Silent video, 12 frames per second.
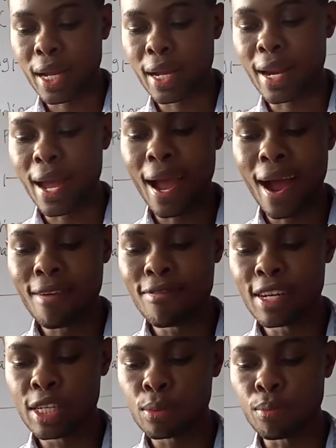and I
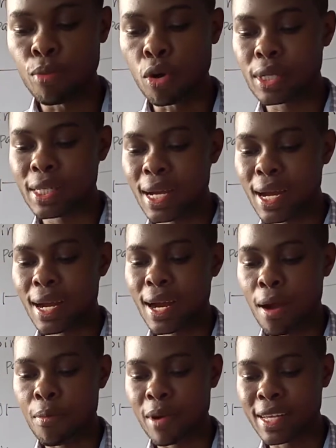haven't bought
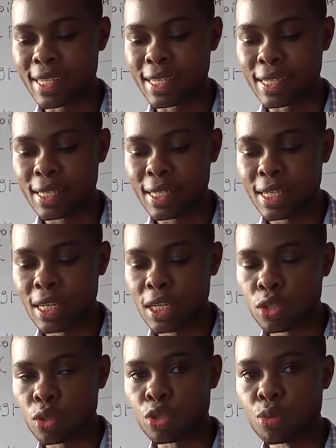her a present.
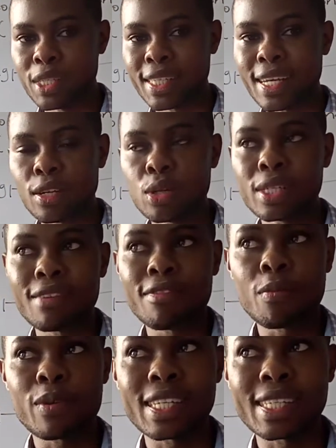So it means I don't have
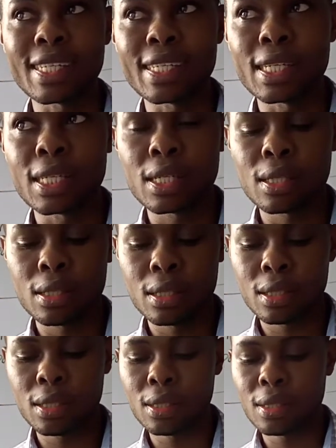a present
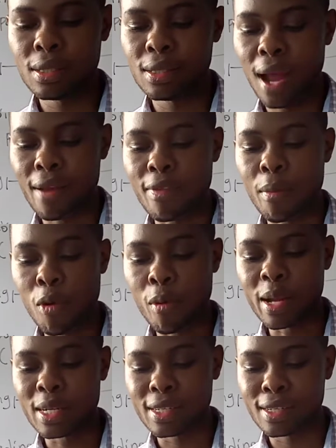at the
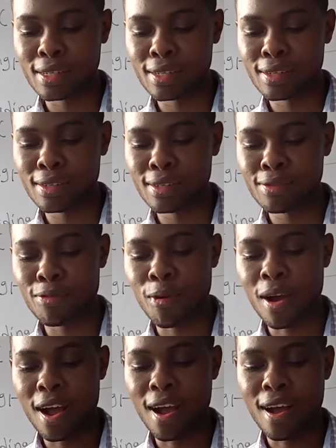moment for
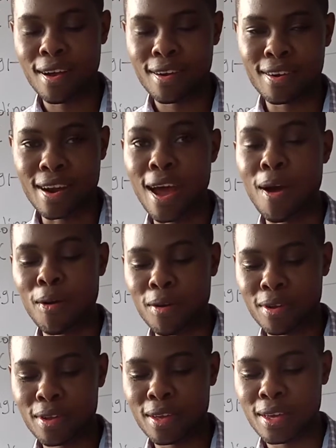her now.
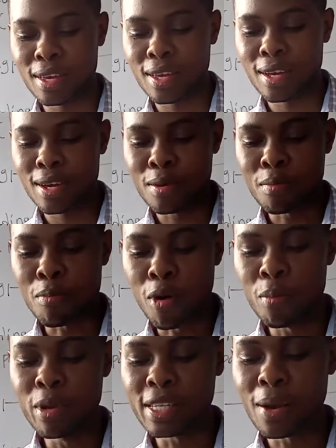
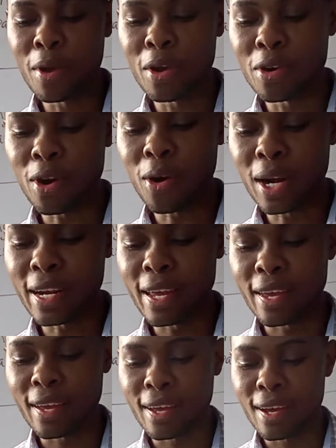Bob is away on
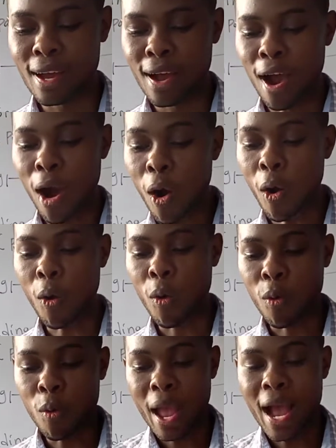holiday. Oh,
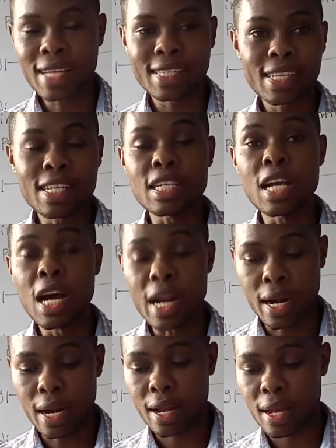where has he
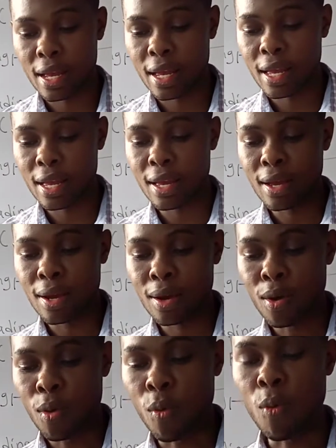gone?
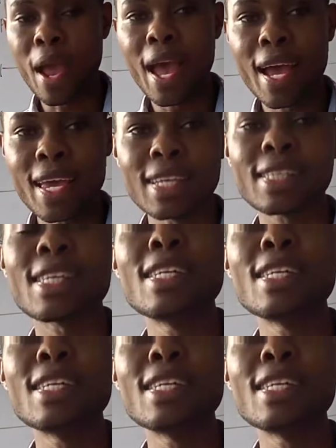Where is